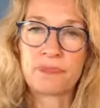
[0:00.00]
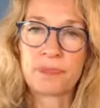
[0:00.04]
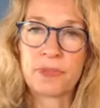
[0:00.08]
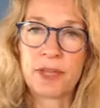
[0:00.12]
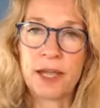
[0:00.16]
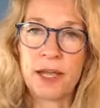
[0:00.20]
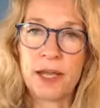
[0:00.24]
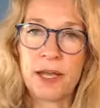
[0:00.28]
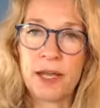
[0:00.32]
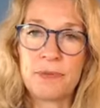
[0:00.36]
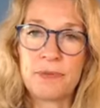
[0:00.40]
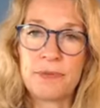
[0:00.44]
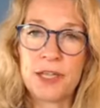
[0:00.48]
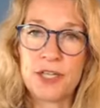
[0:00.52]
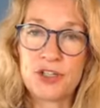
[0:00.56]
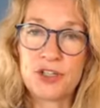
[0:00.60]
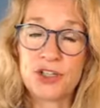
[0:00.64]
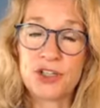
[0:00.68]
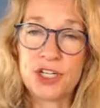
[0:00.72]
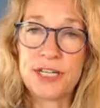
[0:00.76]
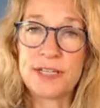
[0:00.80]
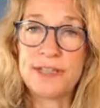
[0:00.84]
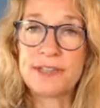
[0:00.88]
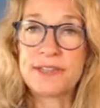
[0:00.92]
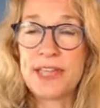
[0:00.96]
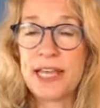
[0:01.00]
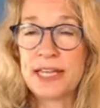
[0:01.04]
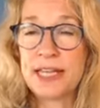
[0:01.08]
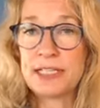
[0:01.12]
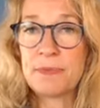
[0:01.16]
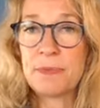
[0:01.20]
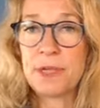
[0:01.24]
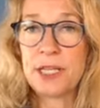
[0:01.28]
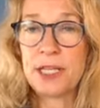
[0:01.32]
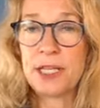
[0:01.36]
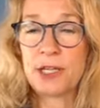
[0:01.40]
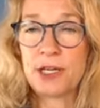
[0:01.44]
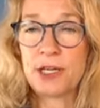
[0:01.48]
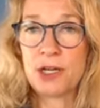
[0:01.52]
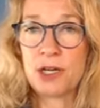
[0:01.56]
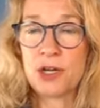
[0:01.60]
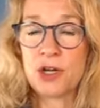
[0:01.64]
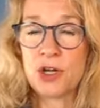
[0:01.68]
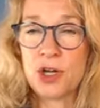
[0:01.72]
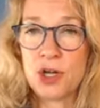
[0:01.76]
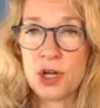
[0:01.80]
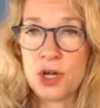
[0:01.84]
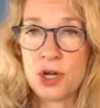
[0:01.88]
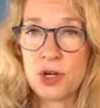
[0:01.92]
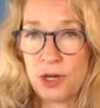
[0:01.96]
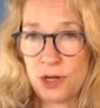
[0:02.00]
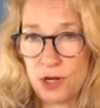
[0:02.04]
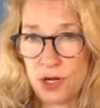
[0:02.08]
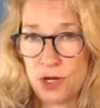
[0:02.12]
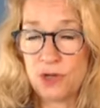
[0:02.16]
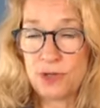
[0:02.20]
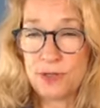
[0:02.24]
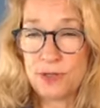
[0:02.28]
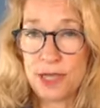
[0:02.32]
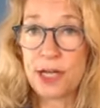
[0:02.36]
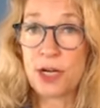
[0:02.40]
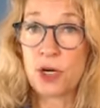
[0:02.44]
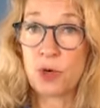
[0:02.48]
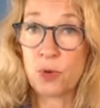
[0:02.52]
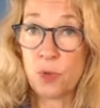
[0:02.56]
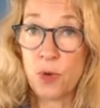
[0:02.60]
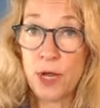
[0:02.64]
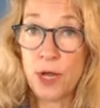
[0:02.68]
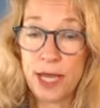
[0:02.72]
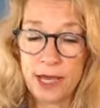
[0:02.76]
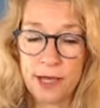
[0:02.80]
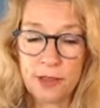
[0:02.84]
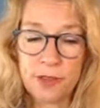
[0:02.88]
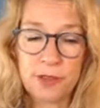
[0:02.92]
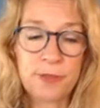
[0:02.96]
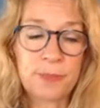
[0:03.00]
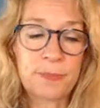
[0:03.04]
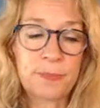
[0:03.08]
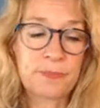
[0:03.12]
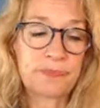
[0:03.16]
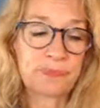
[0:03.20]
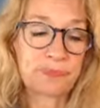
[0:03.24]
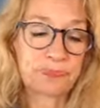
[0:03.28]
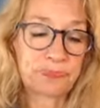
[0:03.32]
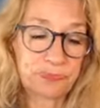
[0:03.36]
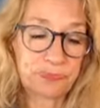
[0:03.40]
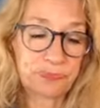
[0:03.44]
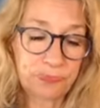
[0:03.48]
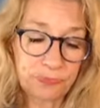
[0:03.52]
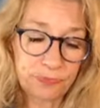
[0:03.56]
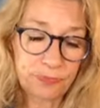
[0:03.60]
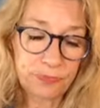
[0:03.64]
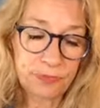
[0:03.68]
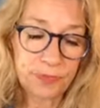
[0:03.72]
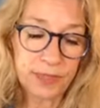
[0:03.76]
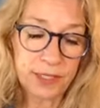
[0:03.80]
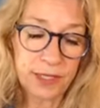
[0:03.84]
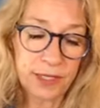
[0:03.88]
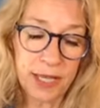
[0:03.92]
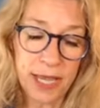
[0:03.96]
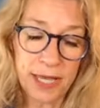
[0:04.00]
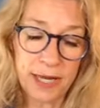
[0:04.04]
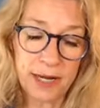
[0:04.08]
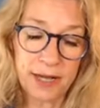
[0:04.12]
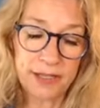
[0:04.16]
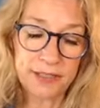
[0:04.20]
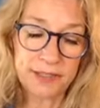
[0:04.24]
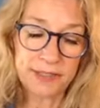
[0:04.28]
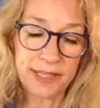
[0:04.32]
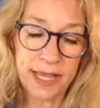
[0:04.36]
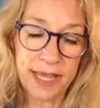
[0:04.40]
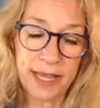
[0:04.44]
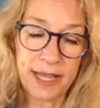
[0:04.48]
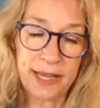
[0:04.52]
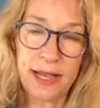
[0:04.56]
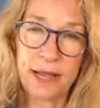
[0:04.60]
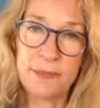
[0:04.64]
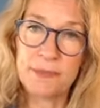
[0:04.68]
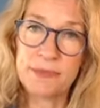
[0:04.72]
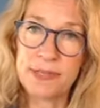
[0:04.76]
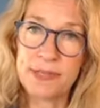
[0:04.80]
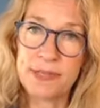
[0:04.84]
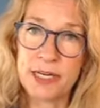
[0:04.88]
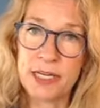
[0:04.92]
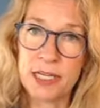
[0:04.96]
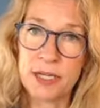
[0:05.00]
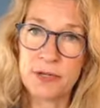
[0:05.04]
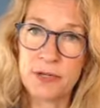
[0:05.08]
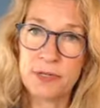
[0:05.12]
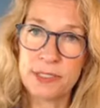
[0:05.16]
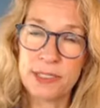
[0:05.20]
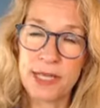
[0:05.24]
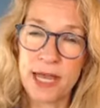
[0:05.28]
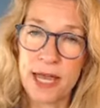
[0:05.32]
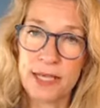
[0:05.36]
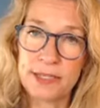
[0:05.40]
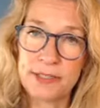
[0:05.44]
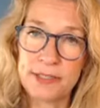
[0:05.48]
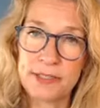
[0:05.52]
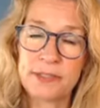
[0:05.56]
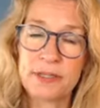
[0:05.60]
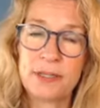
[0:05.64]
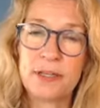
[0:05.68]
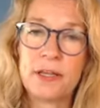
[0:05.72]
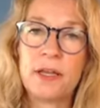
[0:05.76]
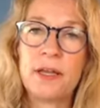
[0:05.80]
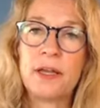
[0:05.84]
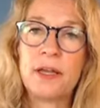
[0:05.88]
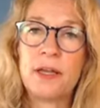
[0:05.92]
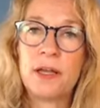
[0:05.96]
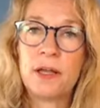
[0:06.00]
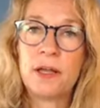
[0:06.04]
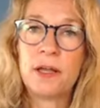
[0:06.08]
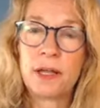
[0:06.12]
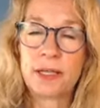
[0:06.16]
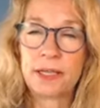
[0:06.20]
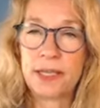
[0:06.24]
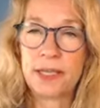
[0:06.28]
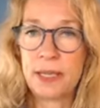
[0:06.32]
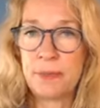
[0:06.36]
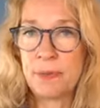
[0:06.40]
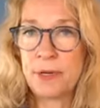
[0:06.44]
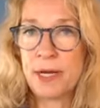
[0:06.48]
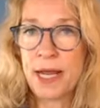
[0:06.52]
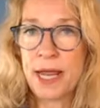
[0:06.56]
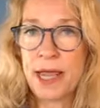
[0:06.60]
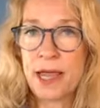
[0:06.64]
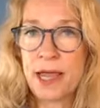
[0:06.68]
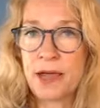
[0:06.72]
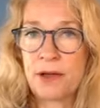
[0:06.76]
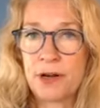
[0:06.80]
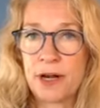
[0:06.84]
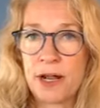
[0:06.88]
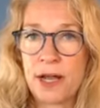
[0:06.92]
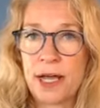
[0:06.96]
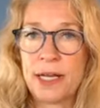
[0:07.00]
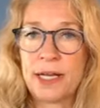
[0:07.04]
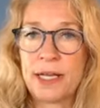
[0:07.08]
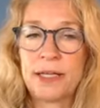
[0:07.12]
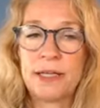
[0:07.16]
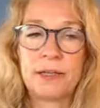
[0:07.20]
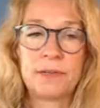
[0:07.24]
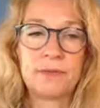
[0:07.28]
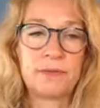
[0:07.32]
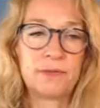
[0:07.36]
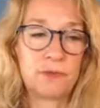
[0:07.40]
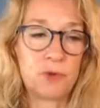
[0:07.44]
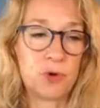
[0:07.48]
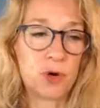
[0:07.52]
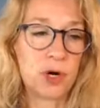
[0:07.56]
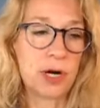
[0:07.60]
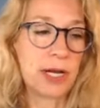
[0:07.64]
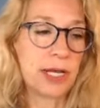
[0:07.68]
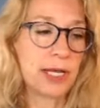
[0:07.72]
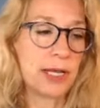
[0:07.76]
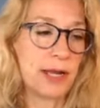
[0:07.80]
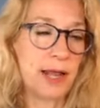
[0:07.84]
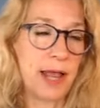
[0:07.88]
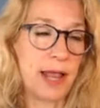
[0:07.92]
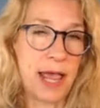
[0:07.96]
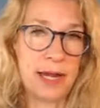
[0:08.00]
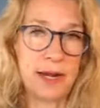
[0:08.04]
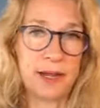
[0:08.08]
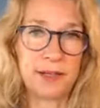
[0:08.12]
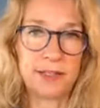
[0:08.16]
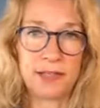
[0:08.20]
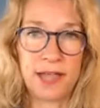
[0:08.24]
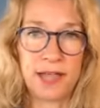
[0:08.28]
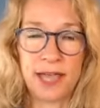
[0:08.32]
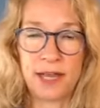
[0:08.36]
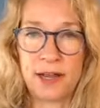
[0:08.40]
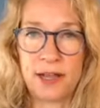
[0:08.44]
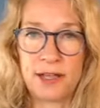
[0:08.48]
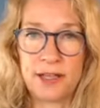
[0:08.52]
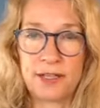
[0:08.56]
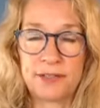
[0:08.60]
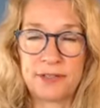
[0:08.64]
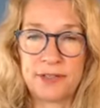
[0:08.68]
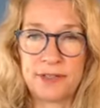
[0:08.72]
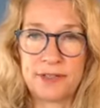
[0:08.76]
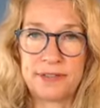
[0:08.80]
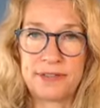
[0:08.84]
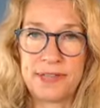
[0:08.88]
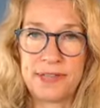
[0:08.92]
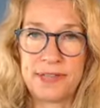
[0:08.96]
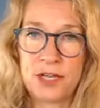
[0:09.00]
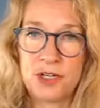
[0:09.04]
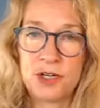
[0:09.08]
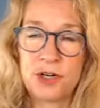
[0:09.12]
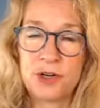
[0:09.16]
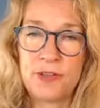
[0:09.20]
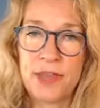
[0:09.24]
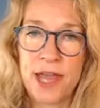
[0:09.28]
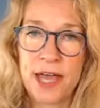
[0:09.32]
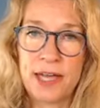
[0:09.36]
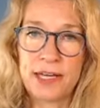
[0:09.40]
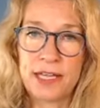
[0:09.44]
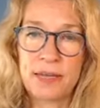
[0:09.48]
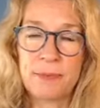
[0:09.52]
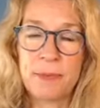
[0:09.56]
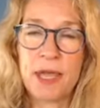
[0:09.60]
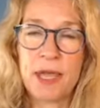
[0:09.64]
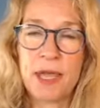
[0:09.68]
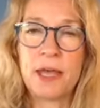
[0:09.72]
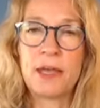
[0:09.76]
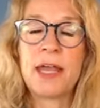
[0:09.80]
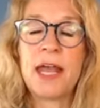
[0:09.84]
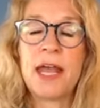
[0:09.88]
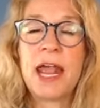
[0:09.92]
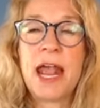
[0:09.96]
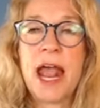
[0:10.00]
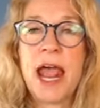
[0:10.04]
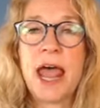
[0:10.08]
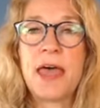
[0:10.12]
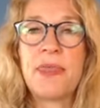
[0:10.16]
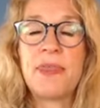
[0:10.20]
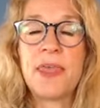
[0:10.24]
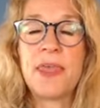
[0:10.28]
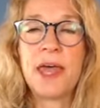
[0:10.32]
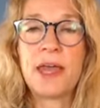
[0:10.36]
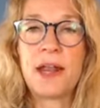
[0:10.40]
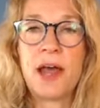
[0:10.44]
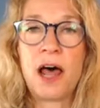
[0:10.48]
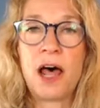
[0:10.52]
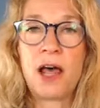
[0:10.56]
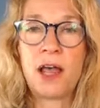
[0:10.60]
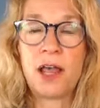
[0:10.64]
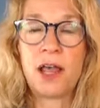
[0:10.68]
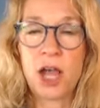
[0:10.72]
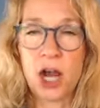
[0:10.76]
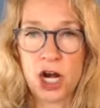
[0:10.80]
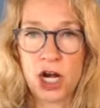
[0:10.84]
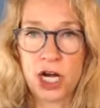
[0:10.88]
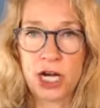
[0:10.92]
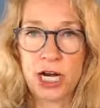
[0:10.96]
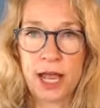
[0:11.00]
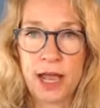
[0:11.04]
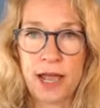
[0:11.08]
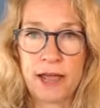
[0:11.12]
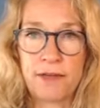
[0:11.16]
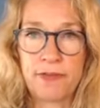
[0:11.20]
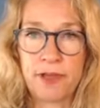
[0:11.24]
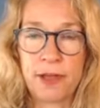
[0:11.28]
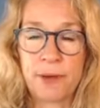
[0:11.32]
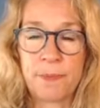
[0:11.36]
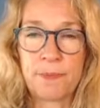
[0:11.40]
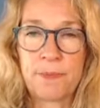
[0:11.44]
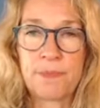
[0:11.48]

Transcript: that she sent me the newsletter with, and I'll say, I'm sending you a test. Keep an eye out on it for it, and I'll send her that email, and then I'll archive it.